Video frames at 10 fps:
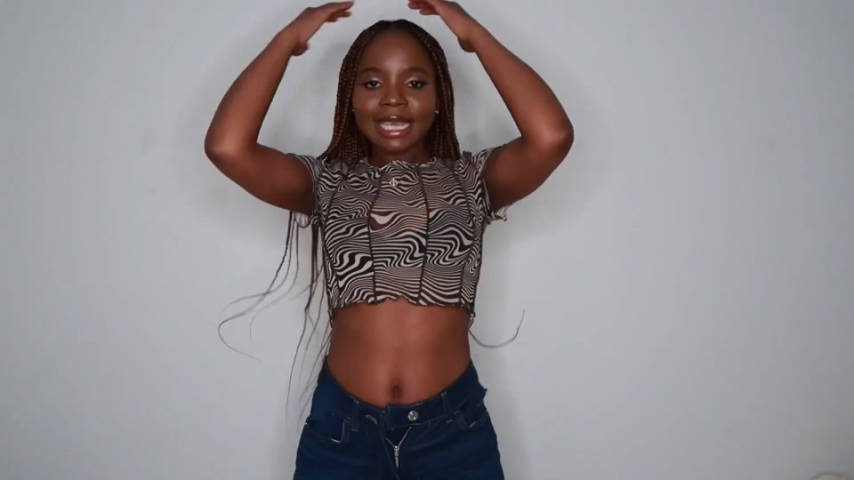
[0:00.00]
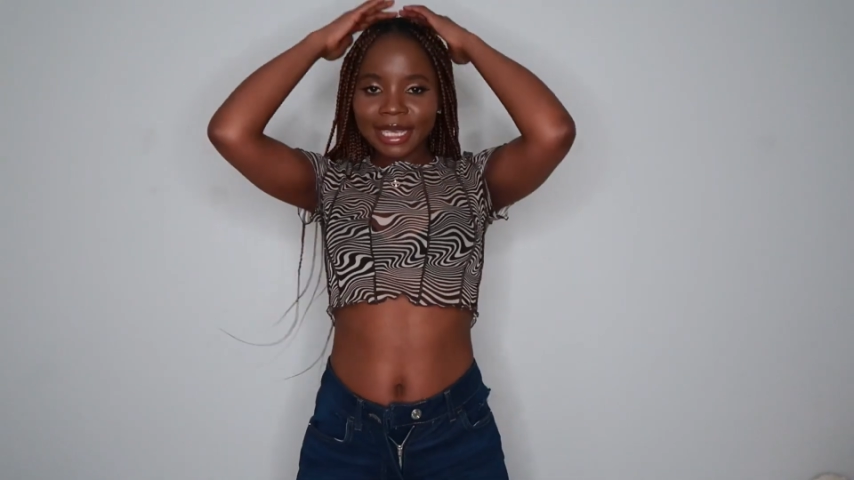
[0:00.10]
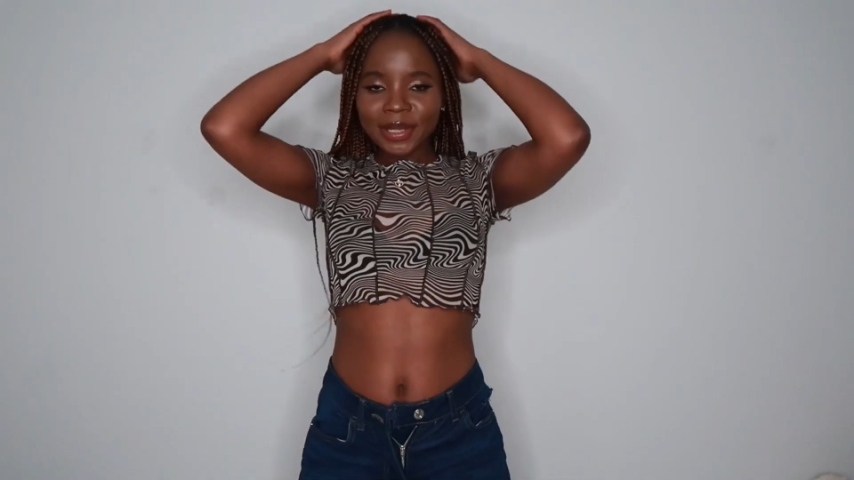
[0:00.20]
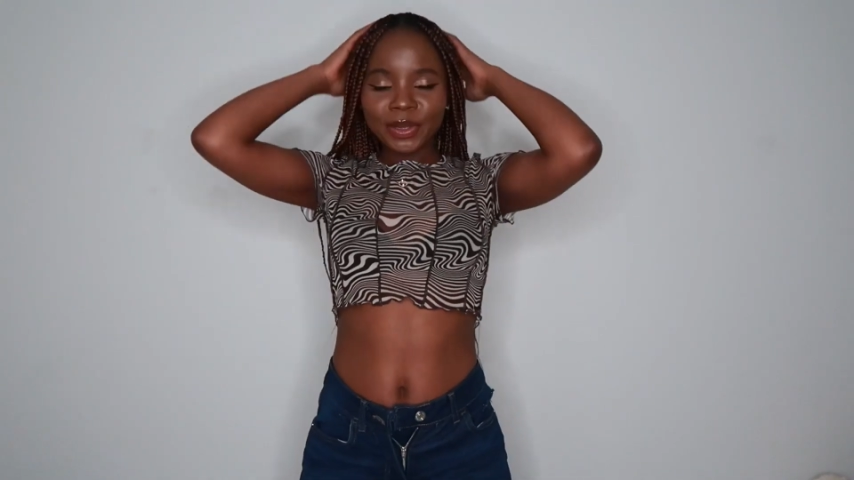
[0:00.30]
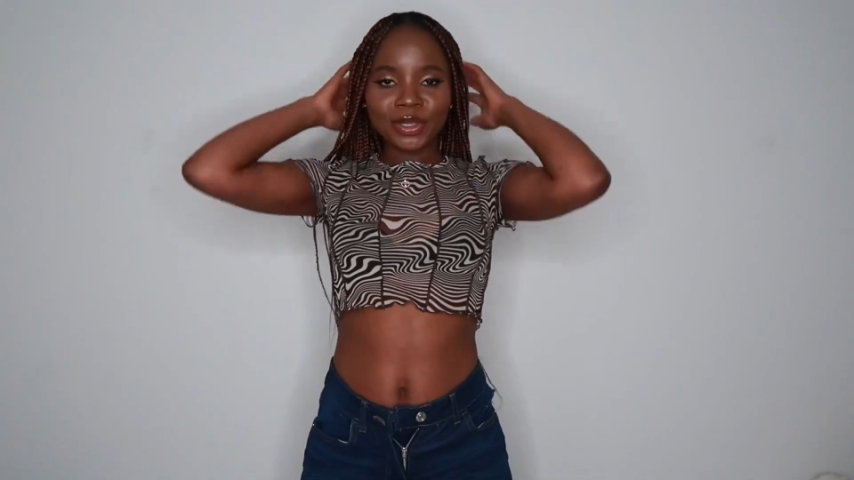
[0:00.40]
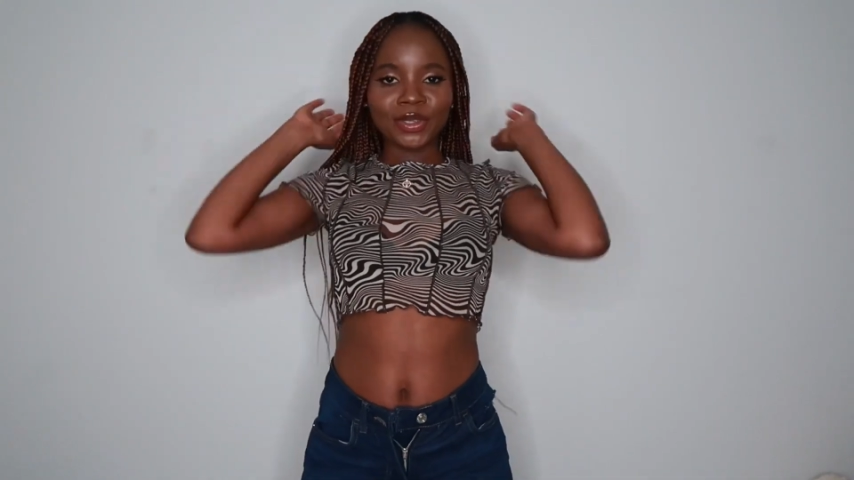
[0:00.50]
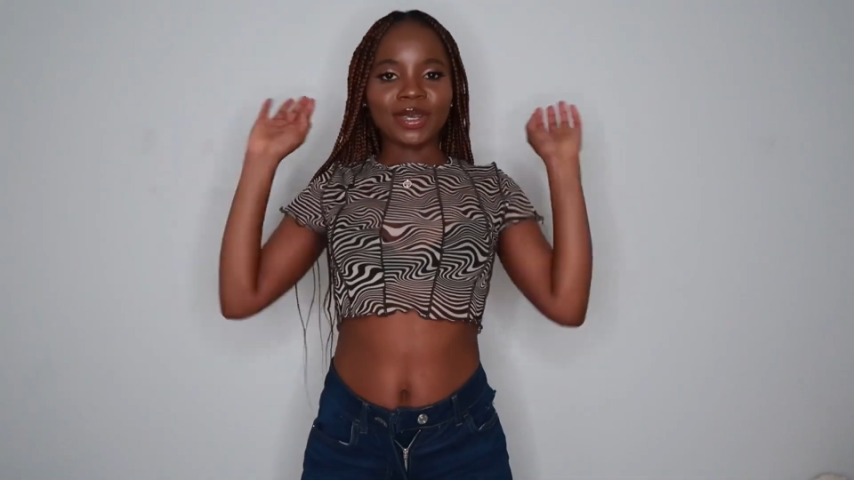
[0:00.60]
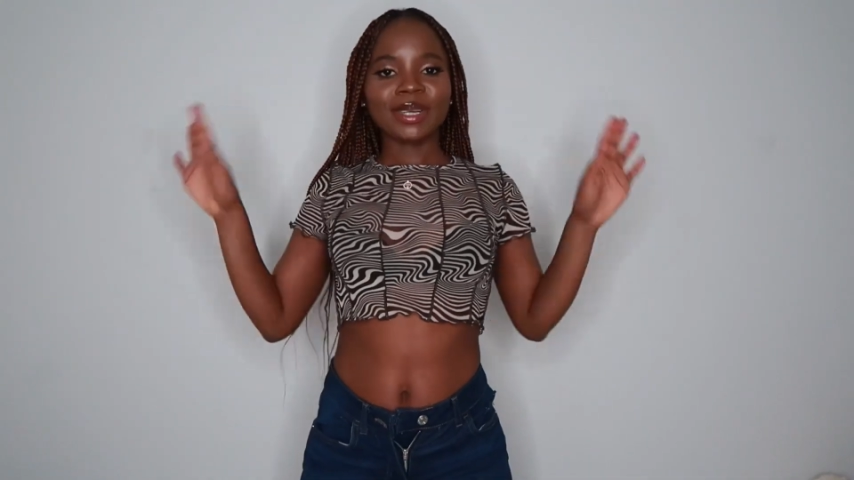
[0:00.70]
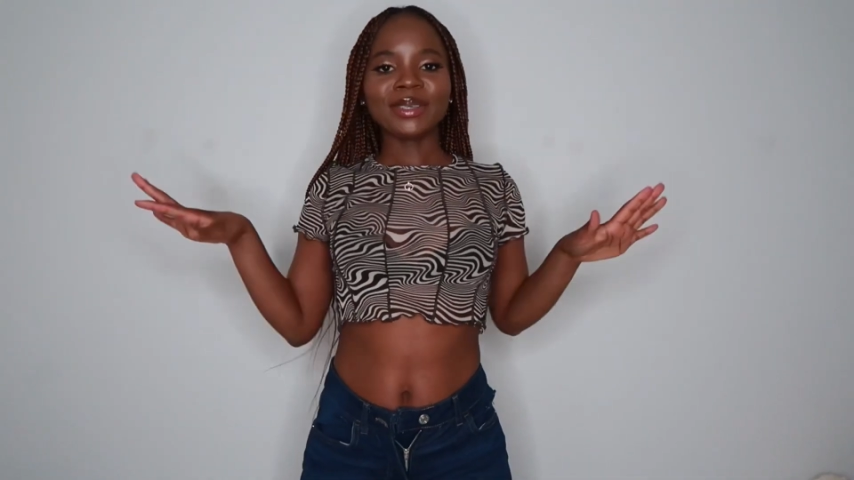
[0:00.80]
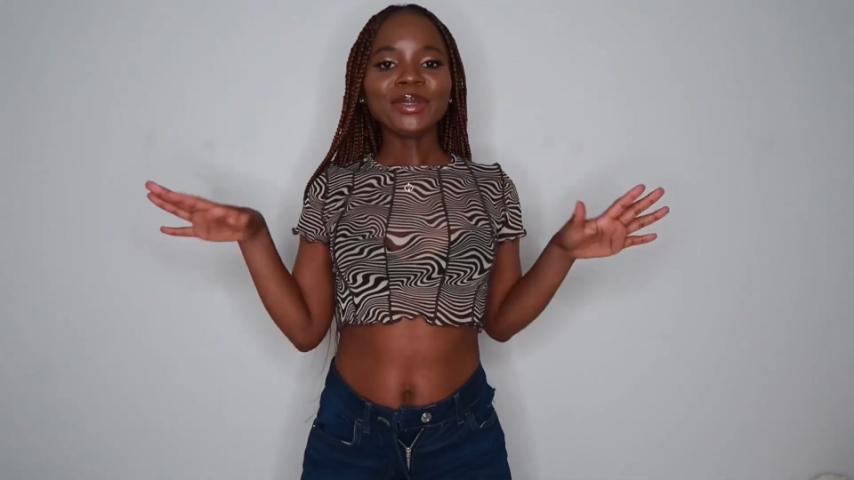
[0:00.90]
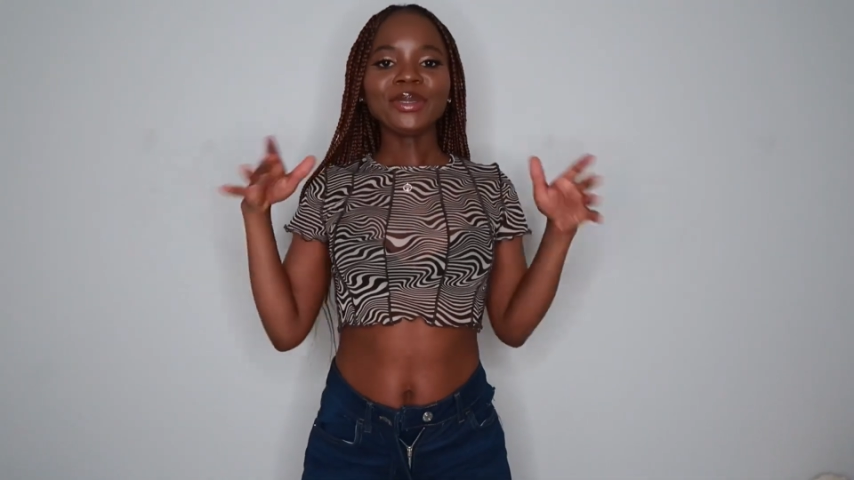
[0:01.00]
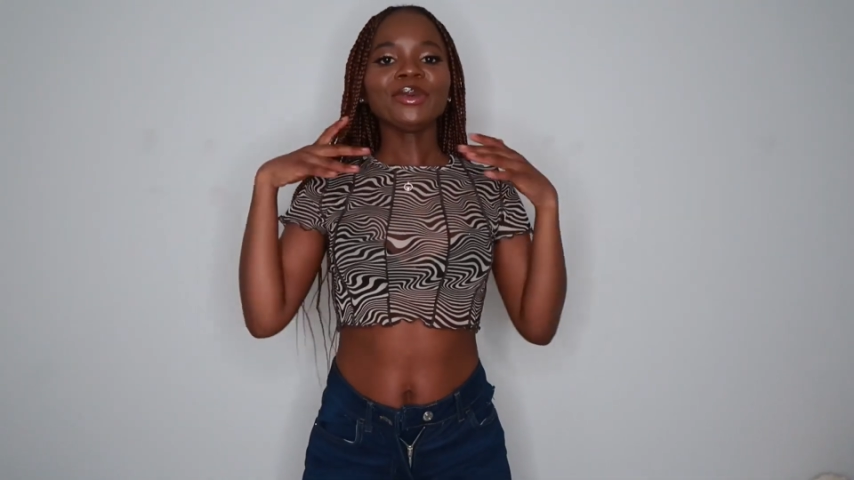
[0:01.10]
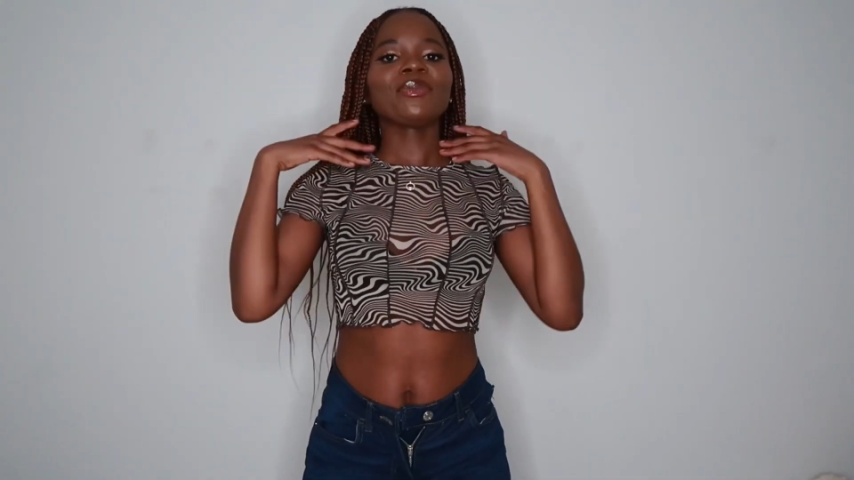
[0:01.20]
usual.